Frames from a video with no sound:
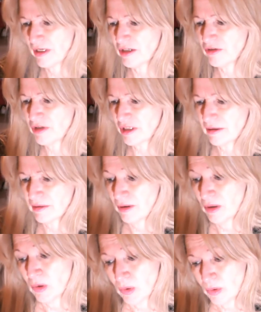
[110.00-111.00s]
energy.
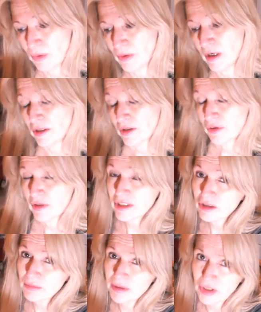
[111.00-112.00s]
Whew. So this
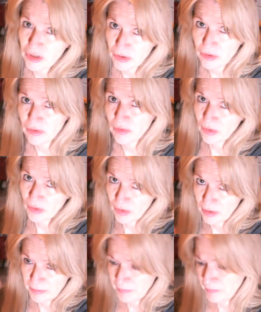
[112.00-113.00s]
could be you or